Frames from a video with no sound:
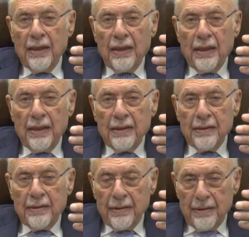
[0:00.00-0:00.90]

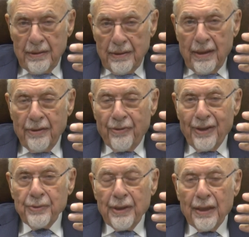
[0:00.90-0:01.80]
And I
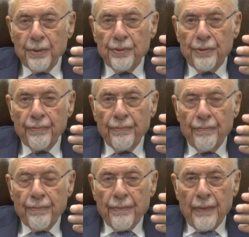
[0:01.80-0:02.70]
found out
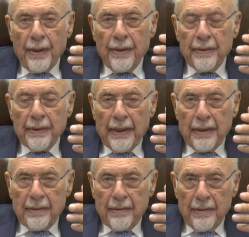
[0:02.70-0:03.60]

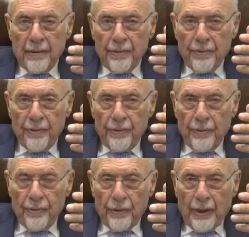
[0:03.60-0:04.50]
that
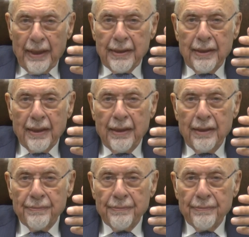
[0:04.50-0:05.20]
the hunger